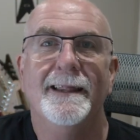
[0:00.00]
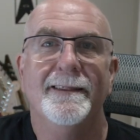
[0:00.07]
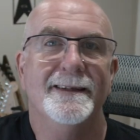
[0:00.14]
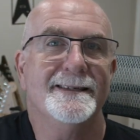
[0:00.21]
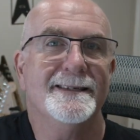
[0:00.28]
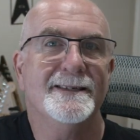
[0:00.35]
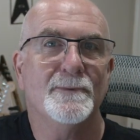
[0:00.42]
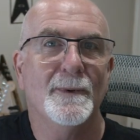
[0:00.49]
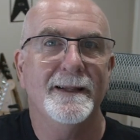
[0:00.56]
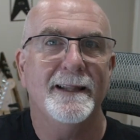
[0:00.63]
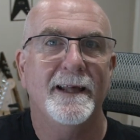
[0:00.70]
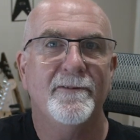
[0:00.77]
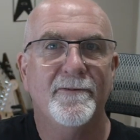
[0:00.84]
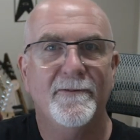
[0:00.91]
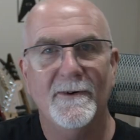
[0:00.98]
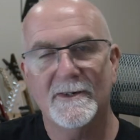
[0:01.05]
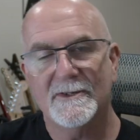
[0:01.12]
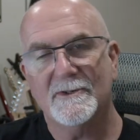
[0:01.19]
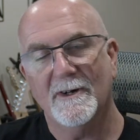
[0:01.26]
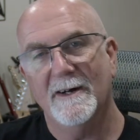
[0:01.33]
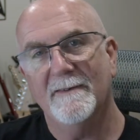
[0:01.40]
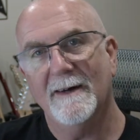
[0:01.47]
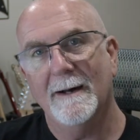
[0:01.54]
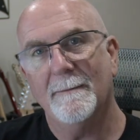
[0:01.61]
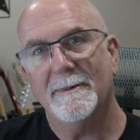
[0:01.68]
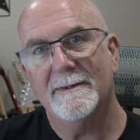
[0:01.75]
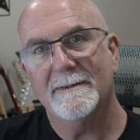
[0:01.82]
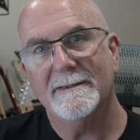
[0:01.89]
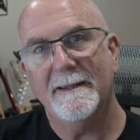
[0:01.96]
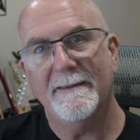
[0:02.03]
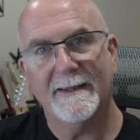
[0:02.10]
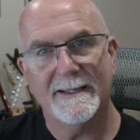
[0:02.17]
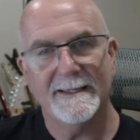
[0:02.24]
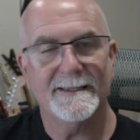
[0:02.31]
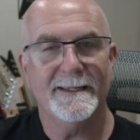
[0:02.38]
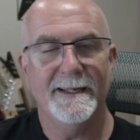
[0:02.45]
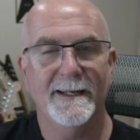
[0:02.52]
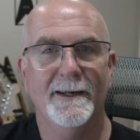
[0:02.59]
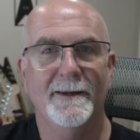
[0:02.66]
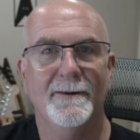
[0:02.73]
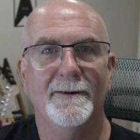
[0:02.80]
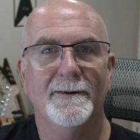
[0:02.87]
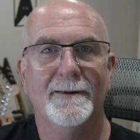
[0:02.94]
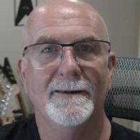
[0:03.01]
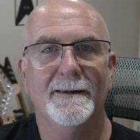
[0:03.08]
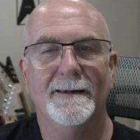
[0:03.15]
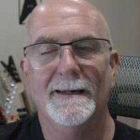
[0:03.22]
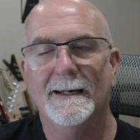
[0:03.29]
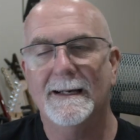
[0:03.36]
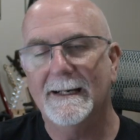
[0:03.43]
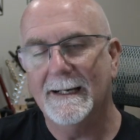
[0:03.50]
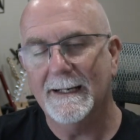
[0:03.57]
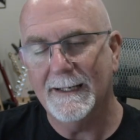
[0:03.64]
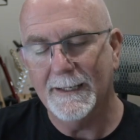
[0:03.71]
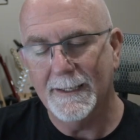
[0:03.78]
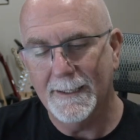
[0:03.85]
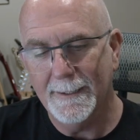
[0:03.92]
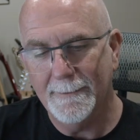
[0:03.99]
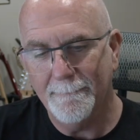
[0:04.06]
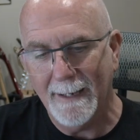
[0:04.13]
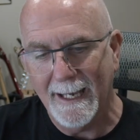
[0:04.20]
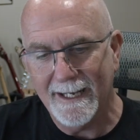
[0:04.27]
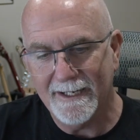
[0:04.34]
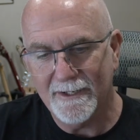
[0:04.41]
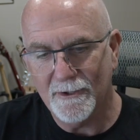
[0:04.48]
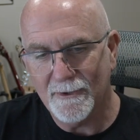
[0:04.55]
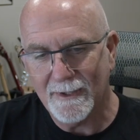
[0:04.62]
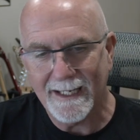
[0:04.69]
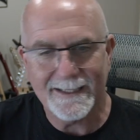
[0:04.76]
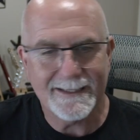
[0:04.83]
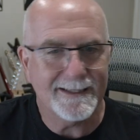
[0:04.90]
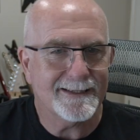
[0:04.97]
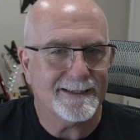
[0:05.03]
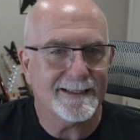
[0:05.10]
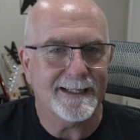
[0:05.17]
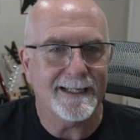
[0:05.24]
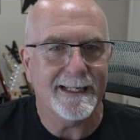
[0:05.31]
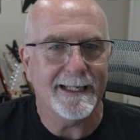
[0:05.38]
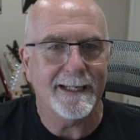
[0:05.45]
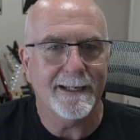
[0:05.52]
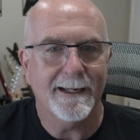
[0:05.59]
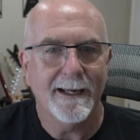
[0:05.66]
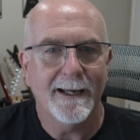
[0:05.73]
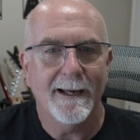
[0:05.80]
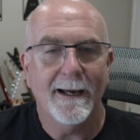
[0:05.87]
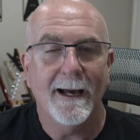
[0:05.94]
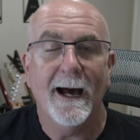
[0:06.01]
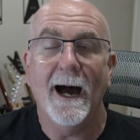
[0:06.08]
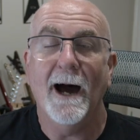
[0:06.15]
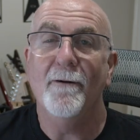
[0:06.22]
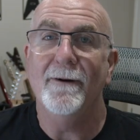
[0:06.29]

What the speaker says: This is when they first drive up to the casino, and you get to see a